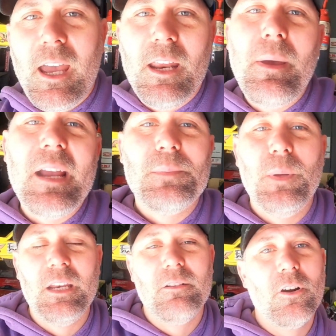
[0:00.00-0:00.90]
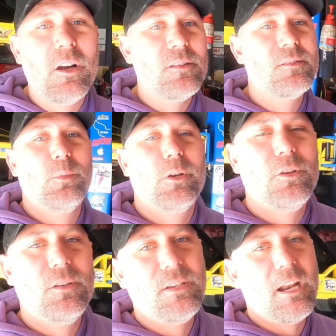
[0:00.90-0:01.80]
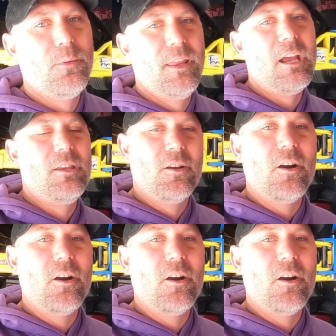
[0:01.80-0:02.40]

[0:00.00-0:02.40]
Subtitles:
And Max Peating Rods, we couldn't have done it without